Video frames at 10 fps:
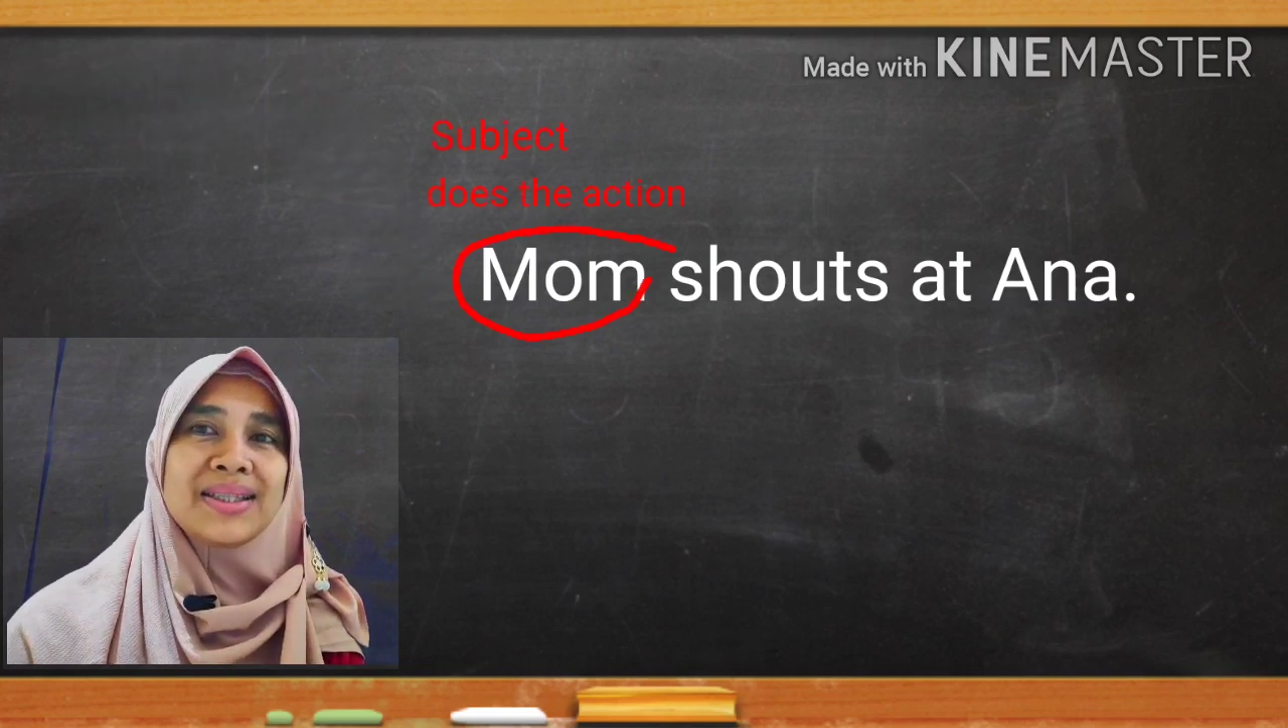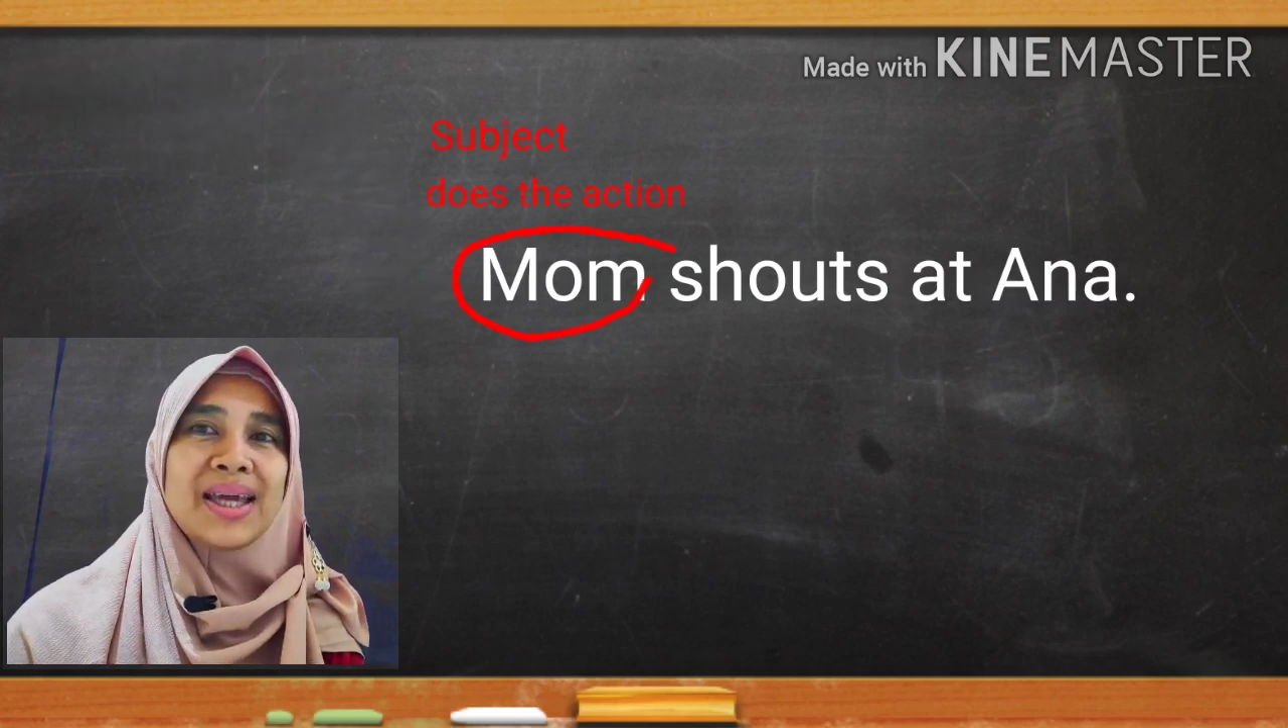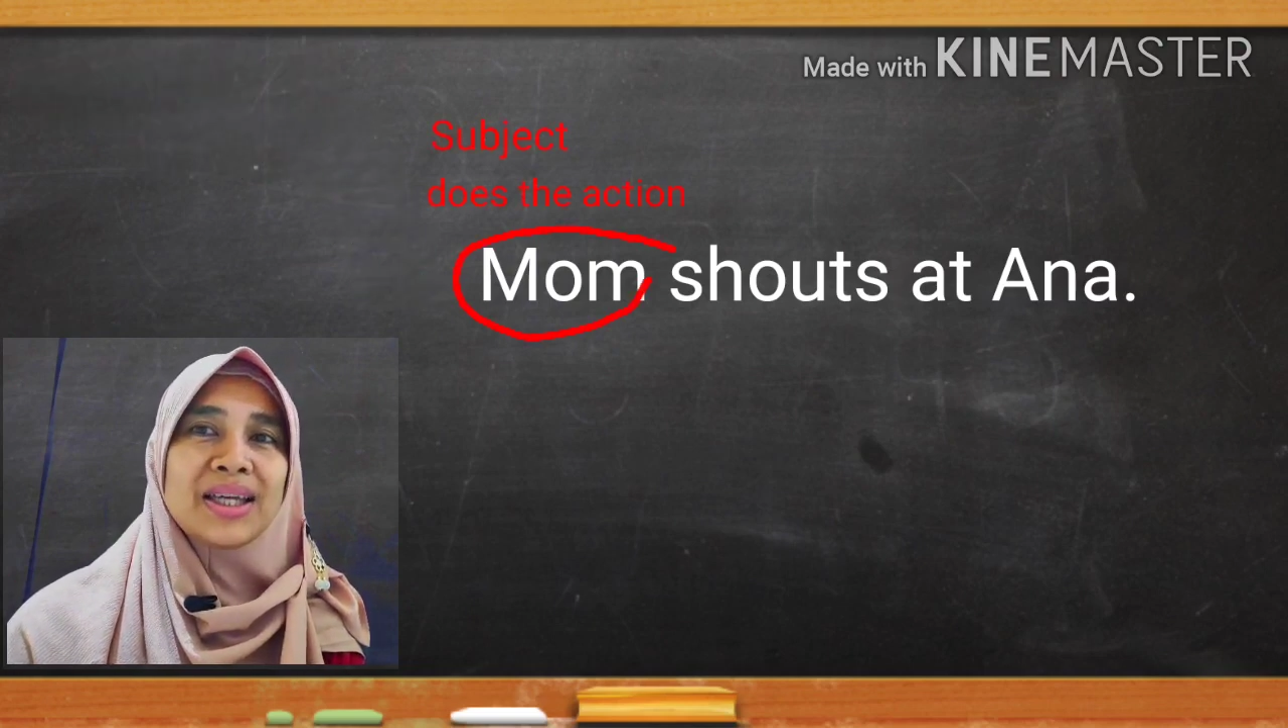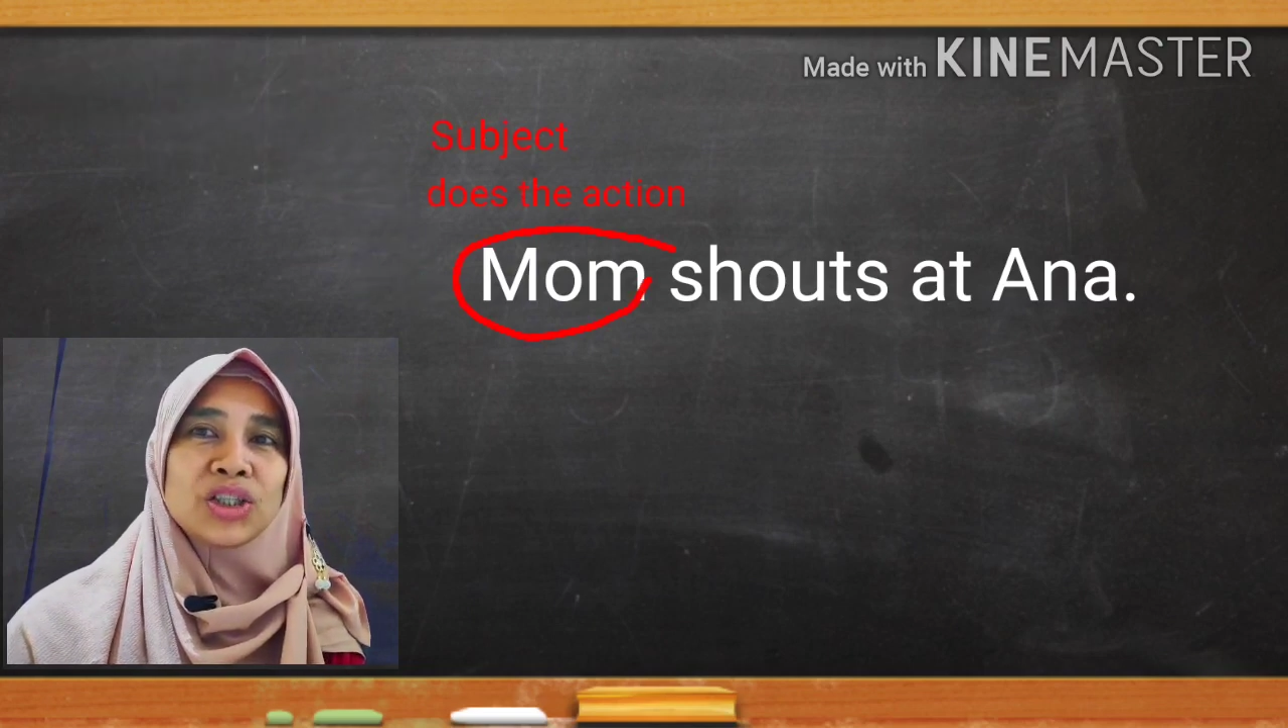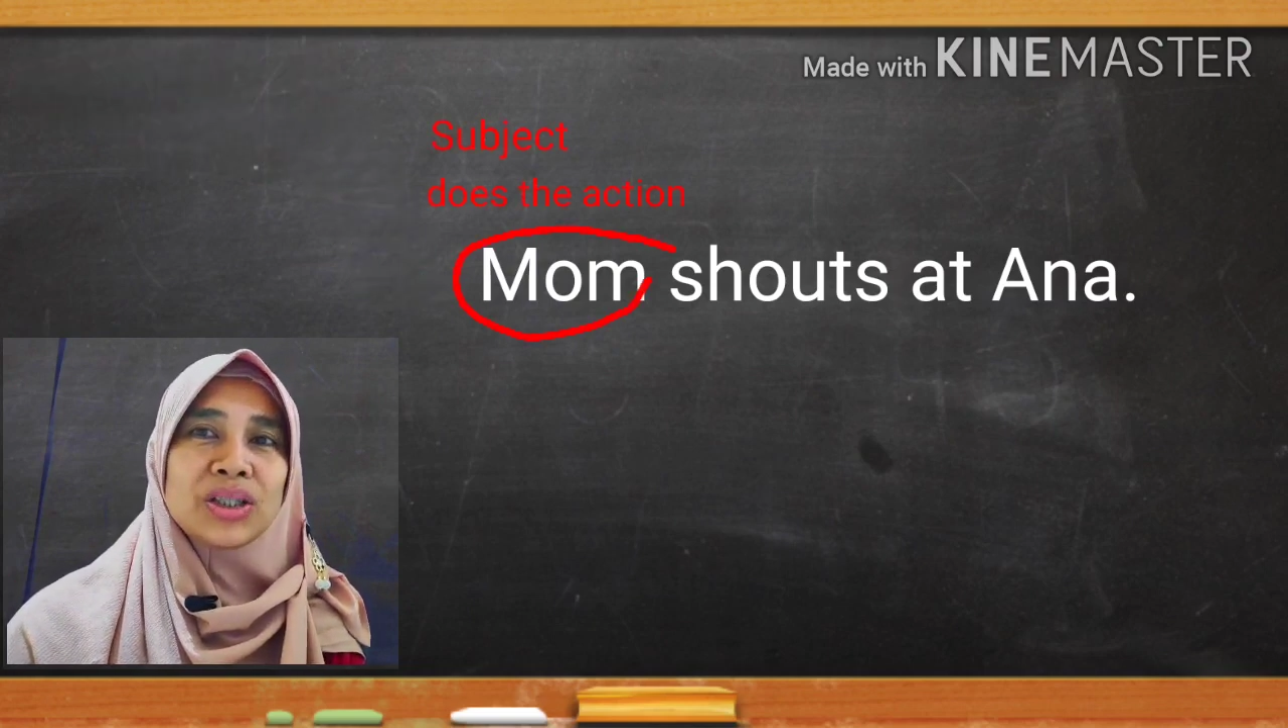
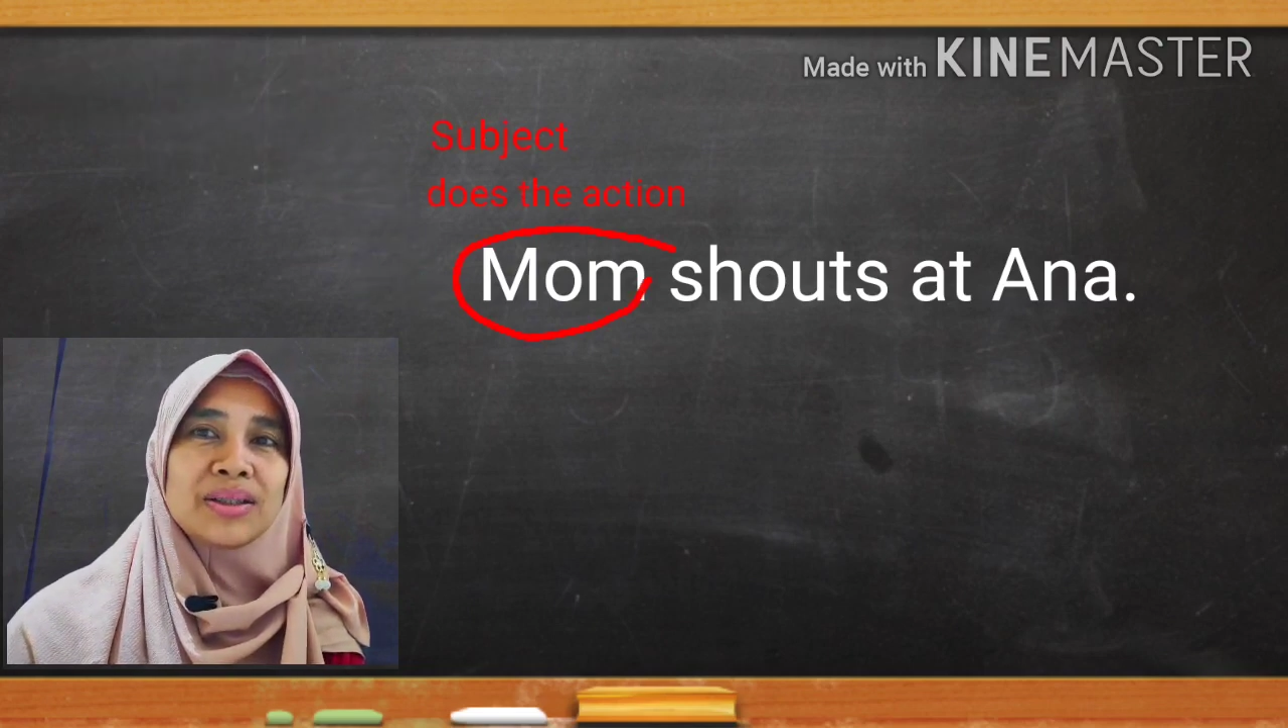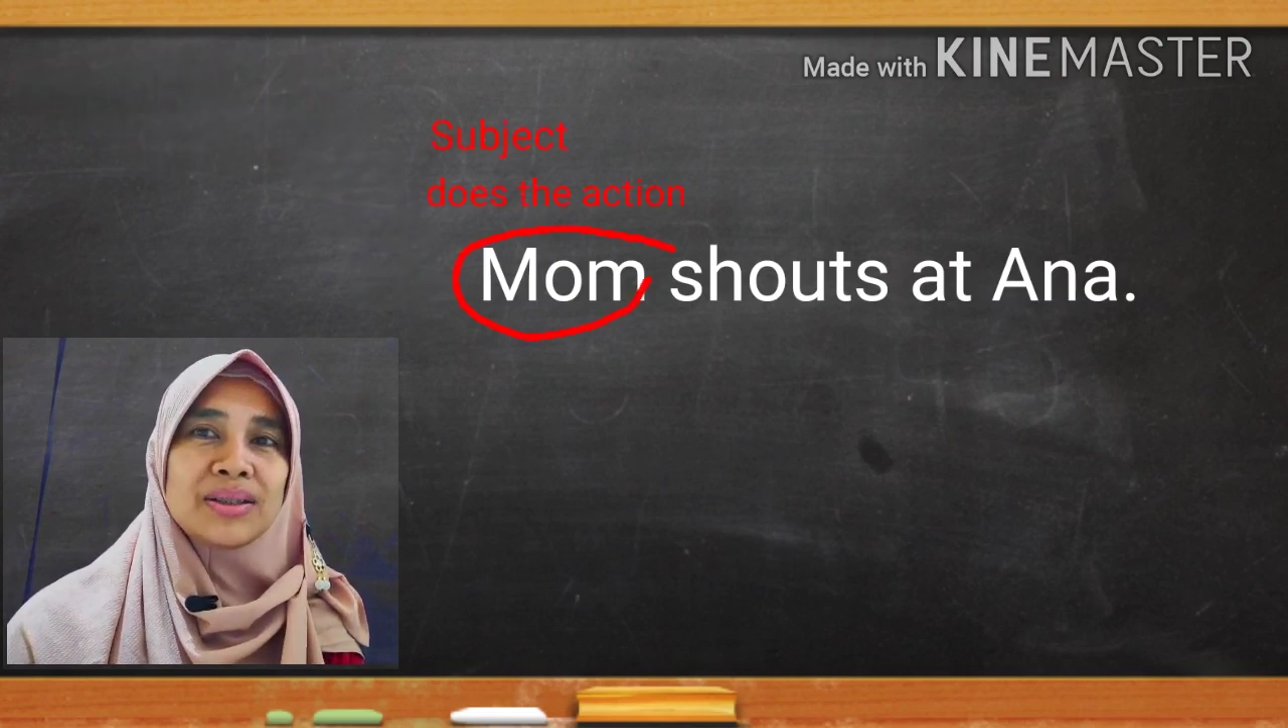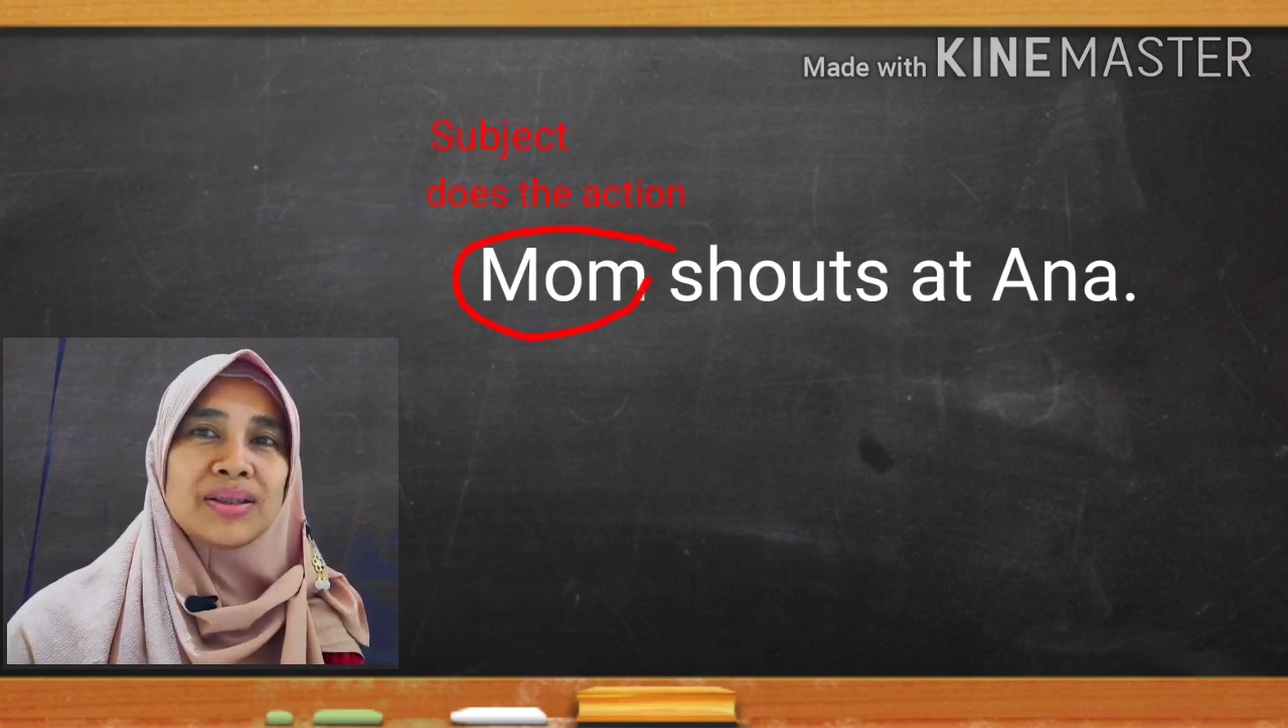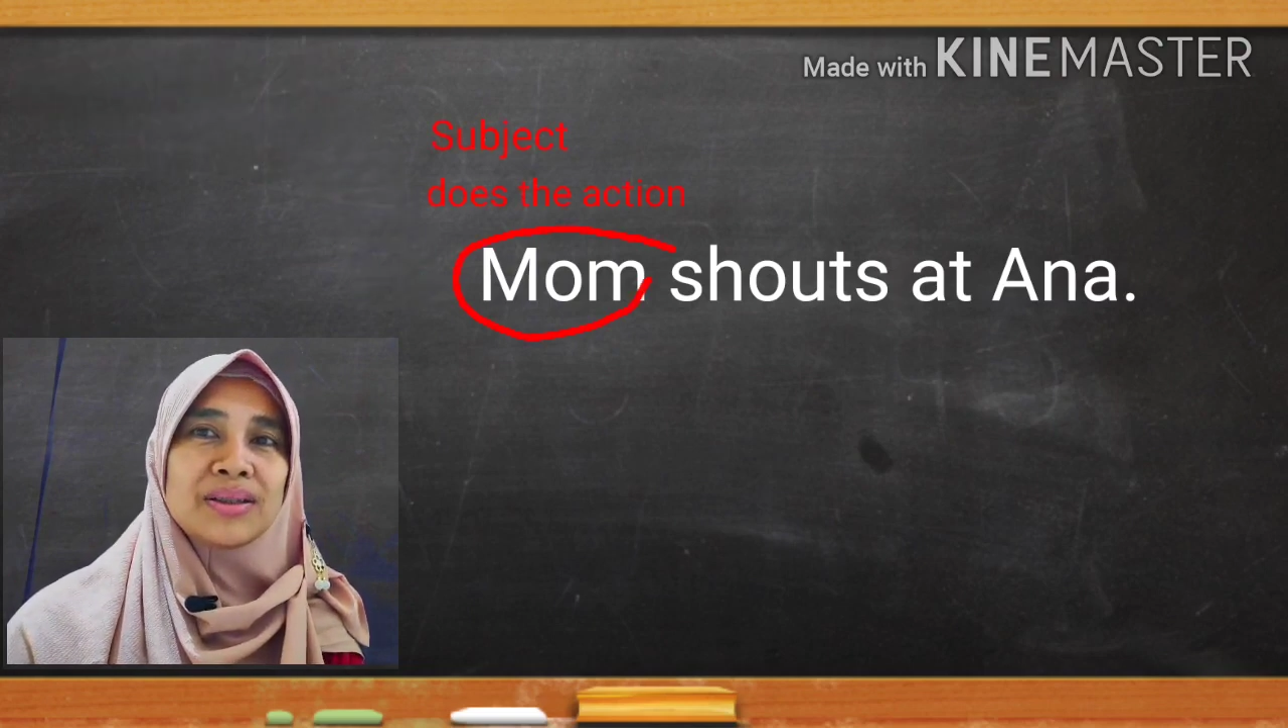the action.